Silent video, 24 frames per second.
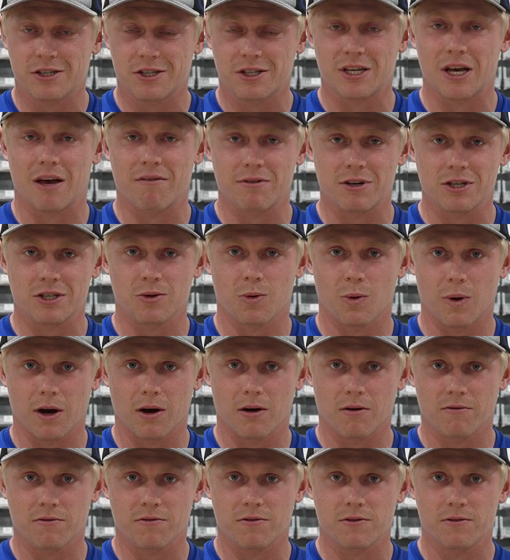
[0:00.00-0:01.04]

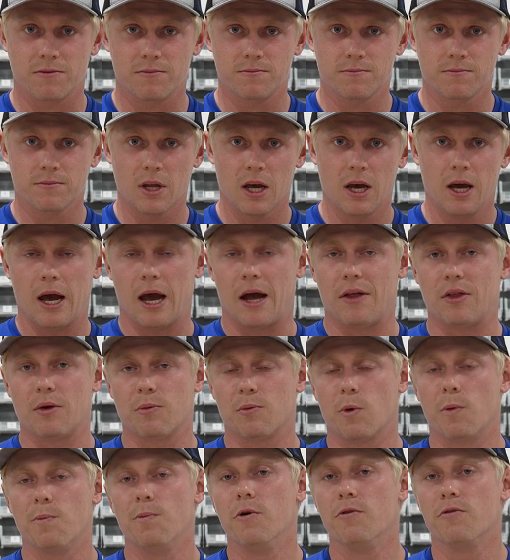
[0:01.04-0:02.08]
712 and
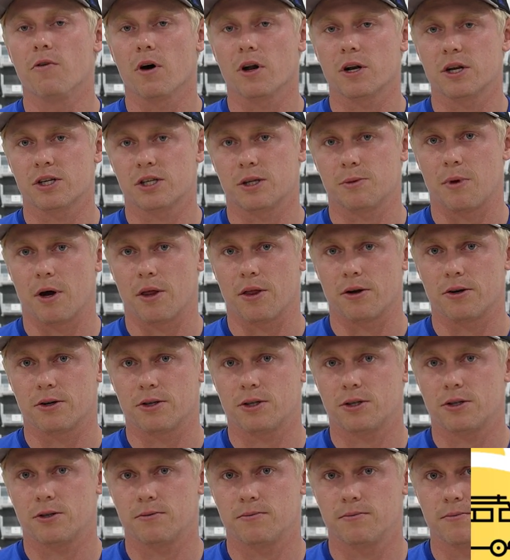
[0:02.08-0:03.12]
then we'll move on to some others.